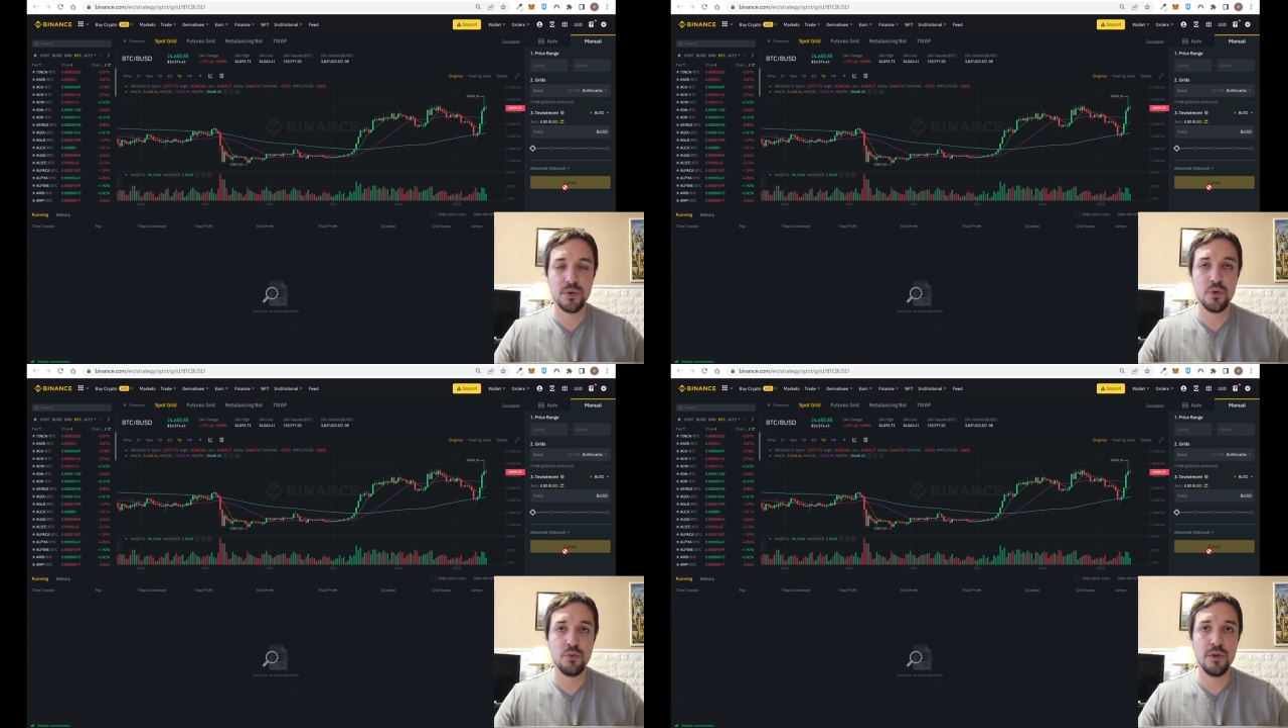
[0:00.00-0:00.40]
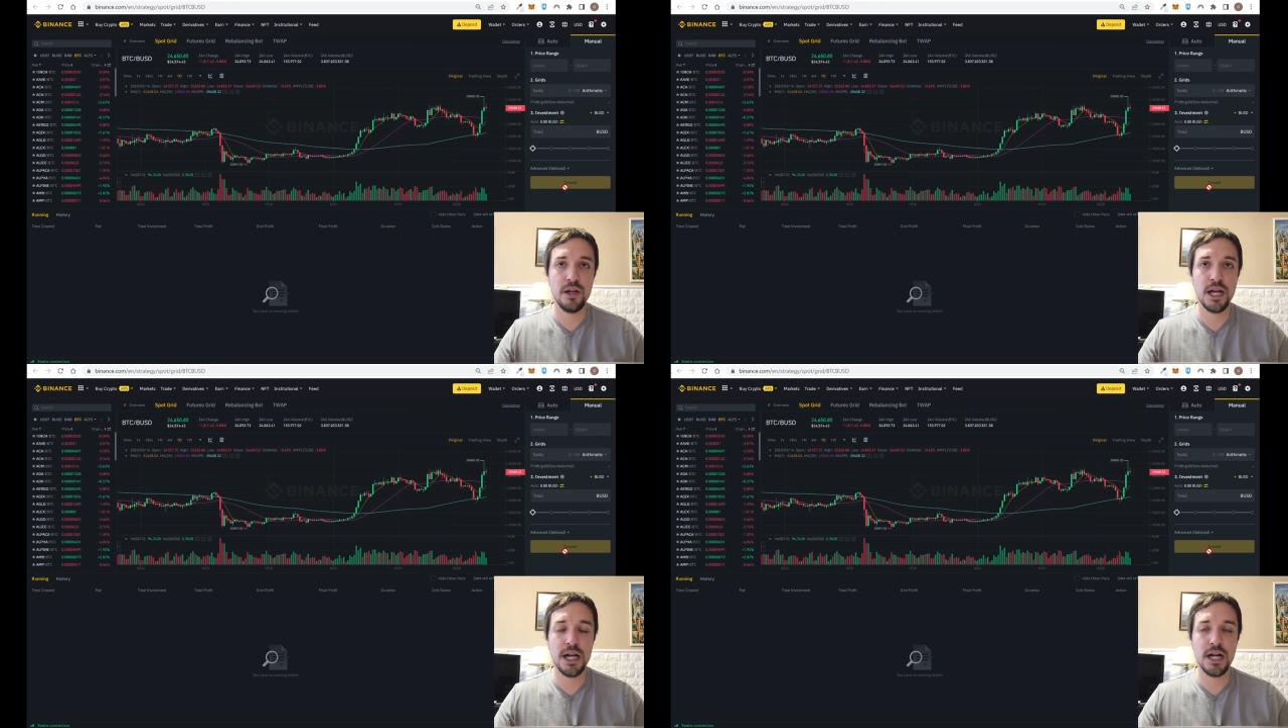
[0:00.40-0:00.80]
Could
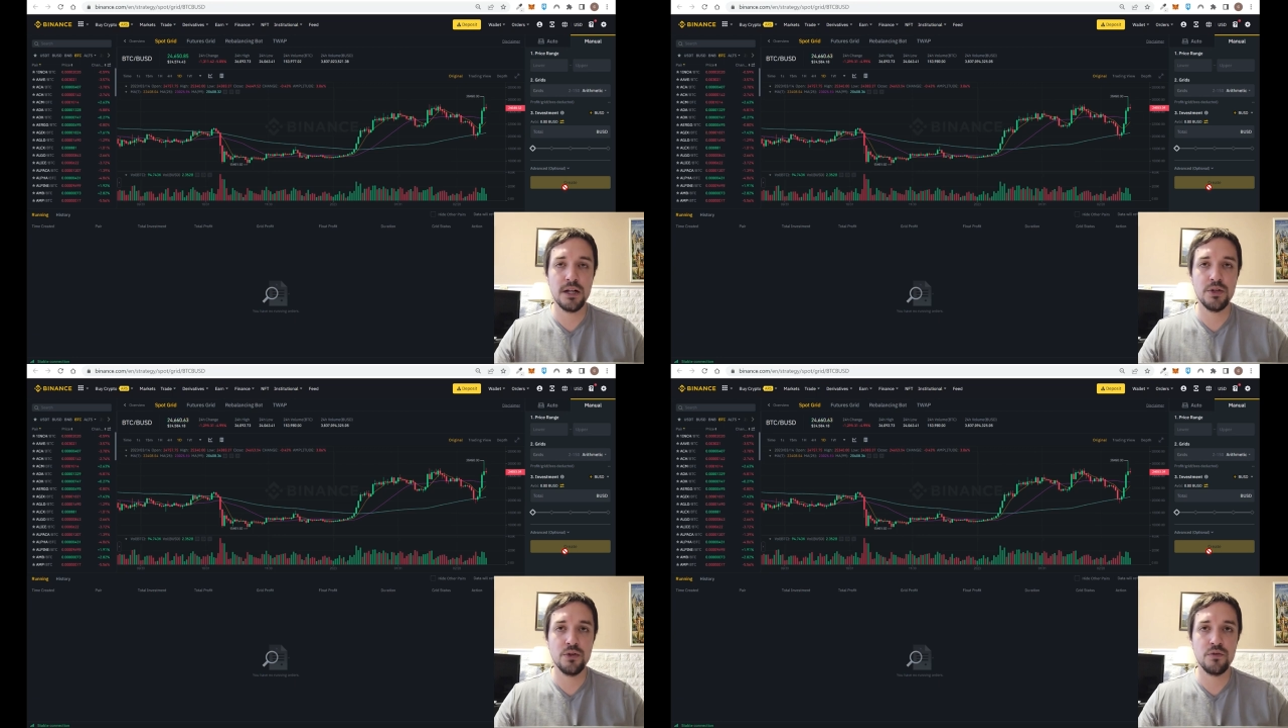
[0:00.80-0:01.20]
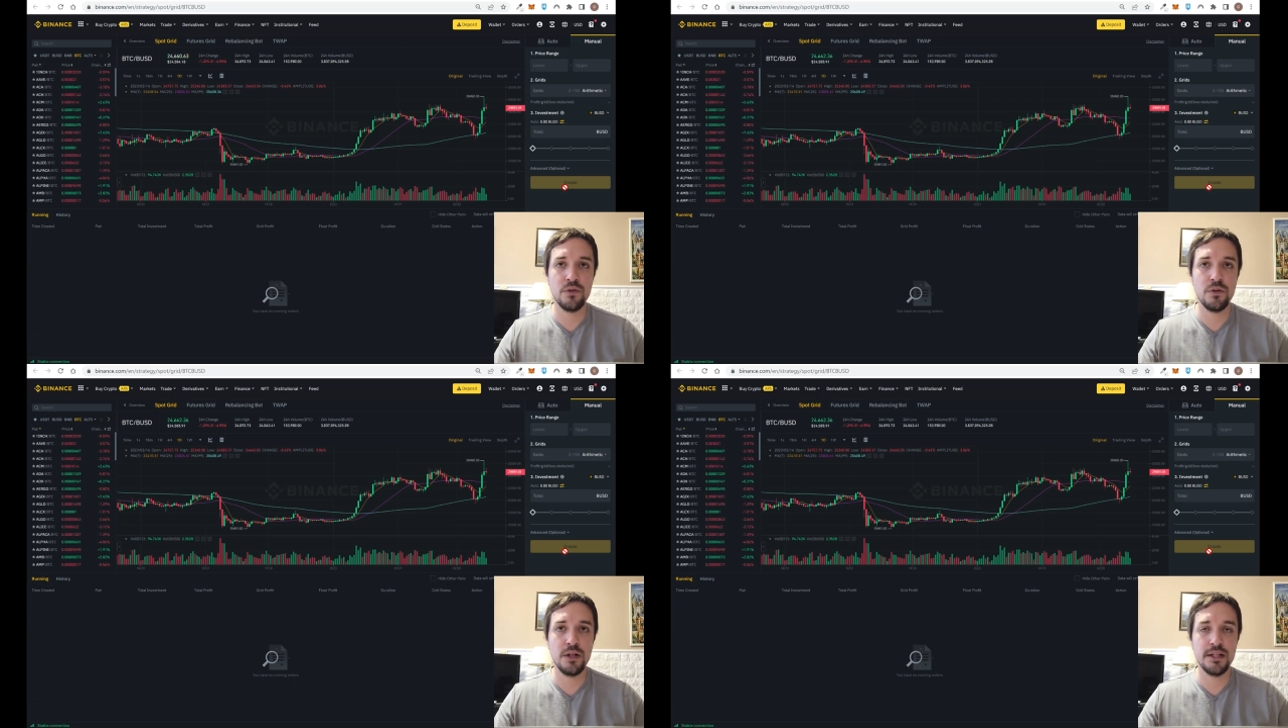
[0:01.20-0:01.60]
be a
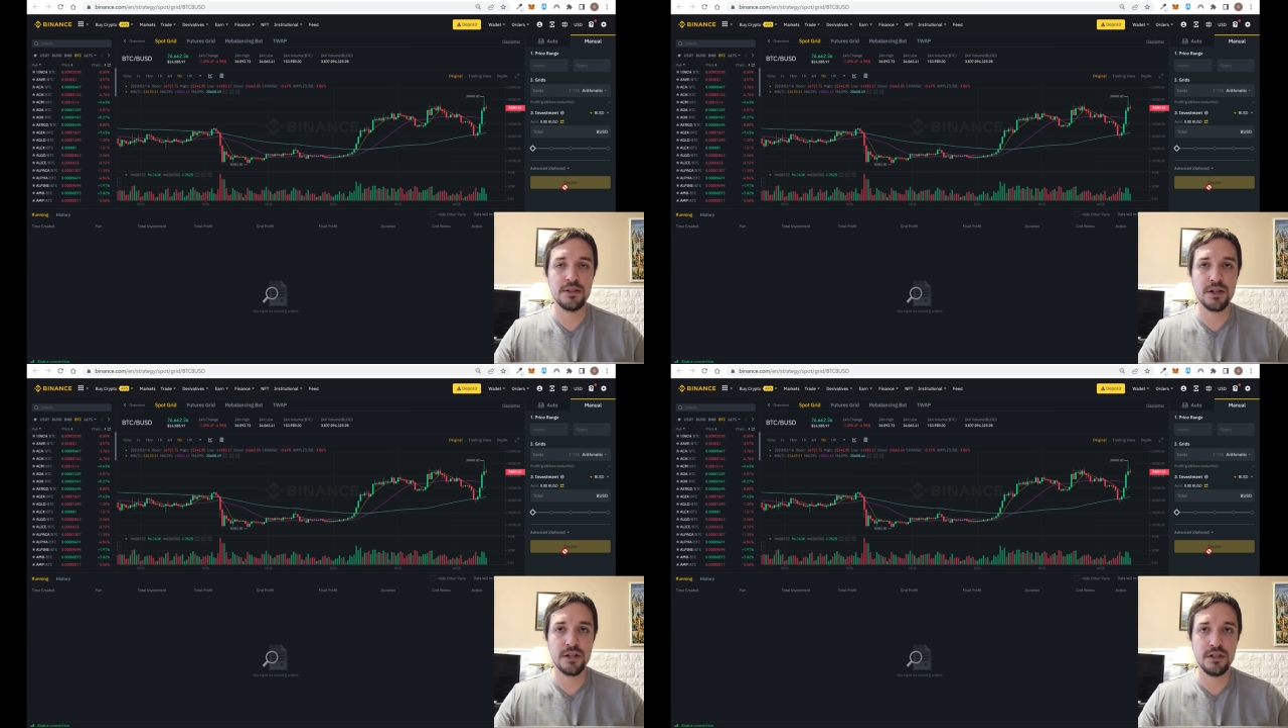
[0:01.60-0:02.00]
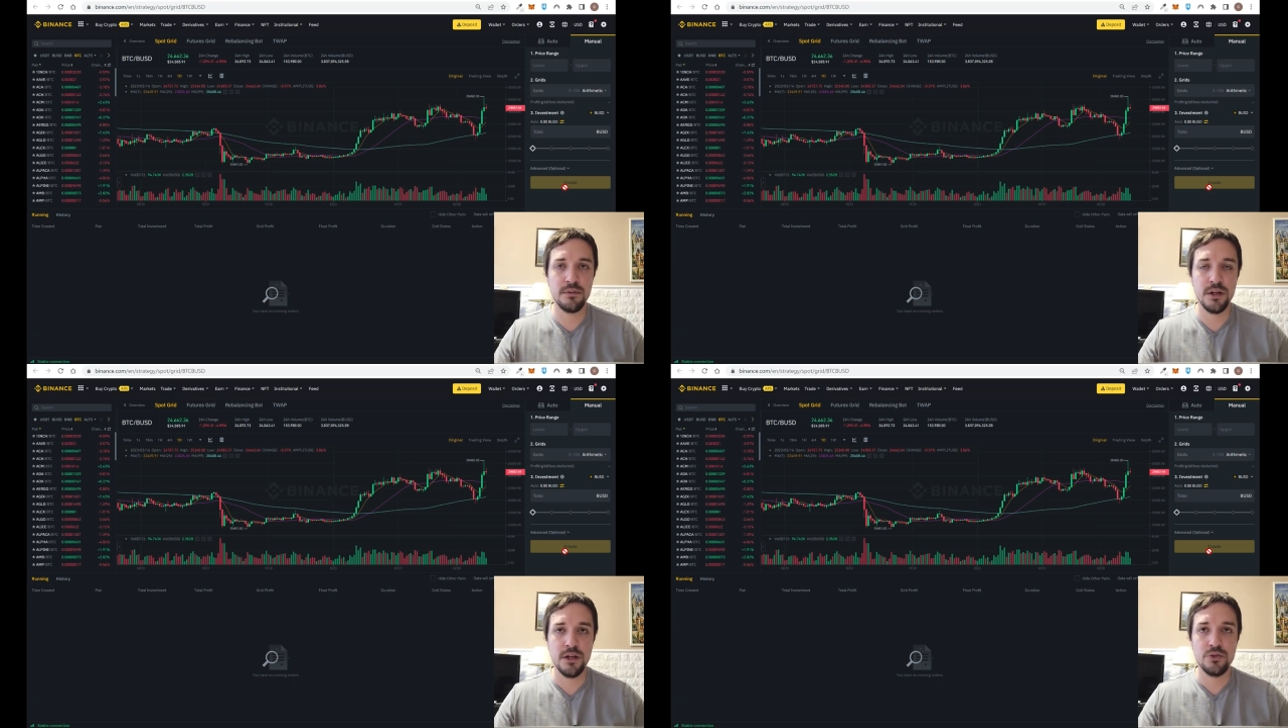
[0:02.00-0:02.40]
useful
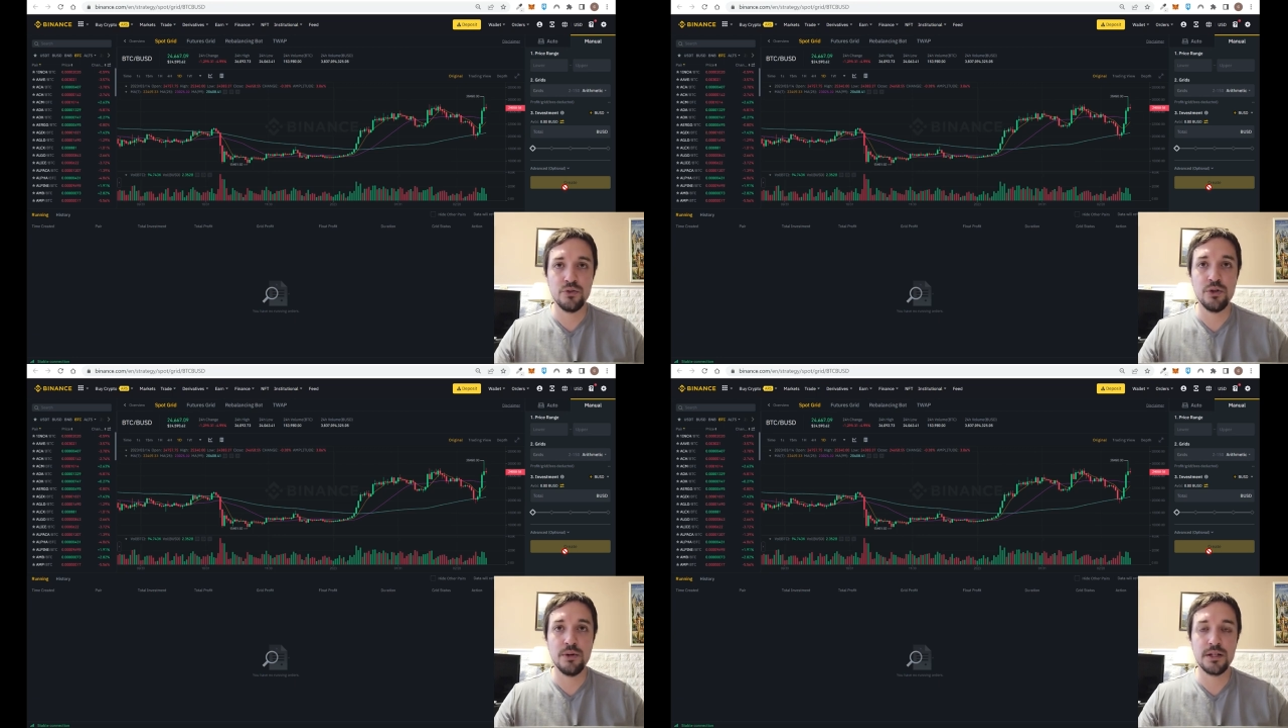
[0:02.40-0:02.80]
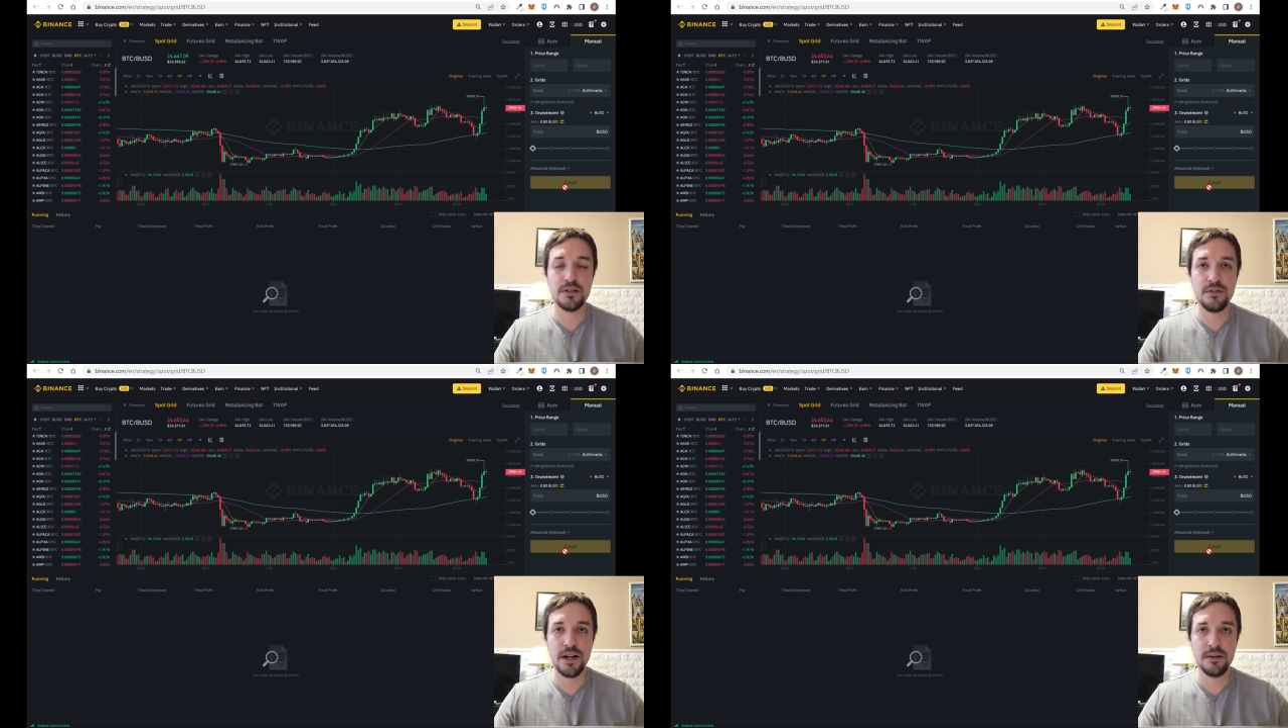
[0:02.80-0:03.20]
alternative to
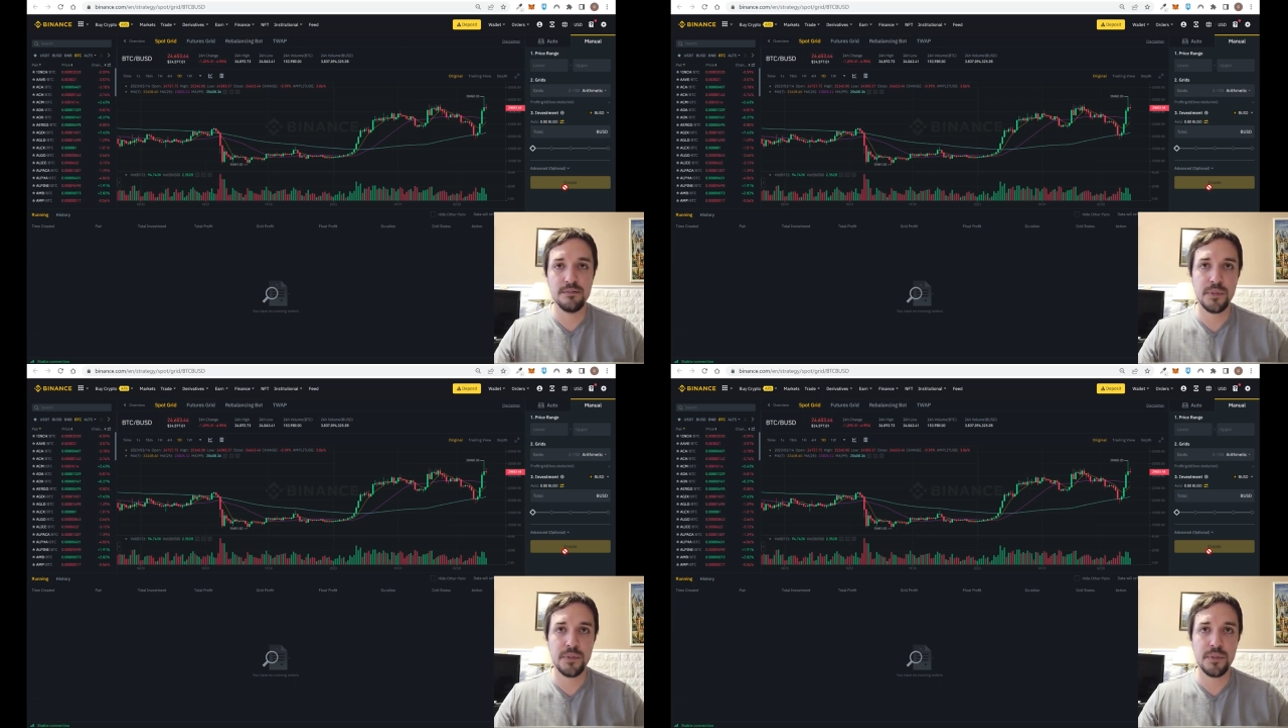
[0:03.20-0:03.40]
diversify,